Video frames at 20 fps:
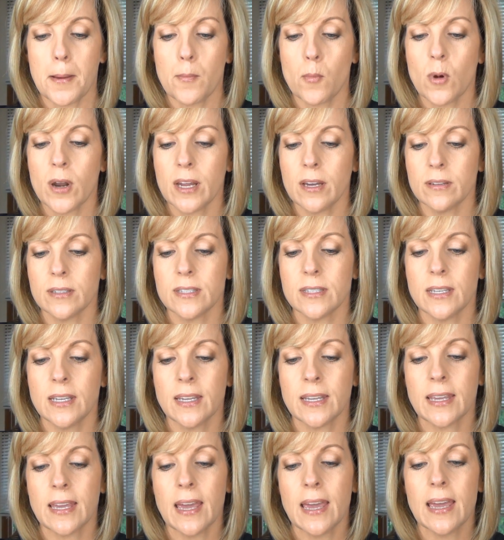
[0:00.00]
What else?
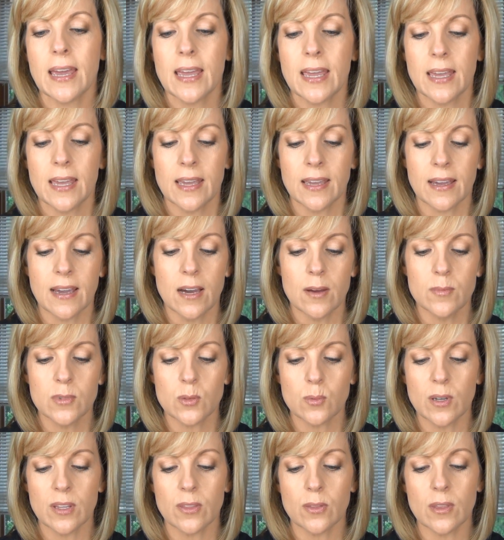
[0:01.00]
It comes
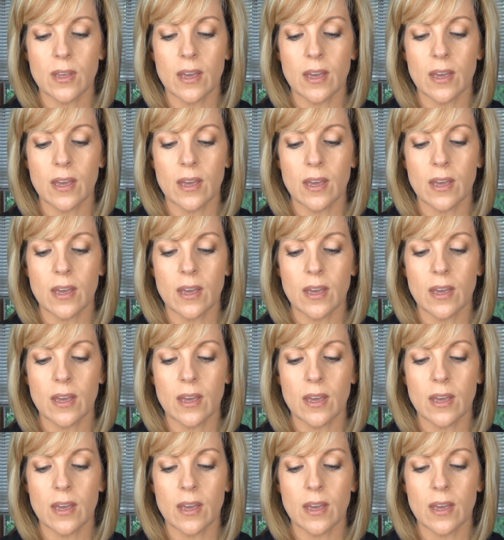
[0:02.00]
with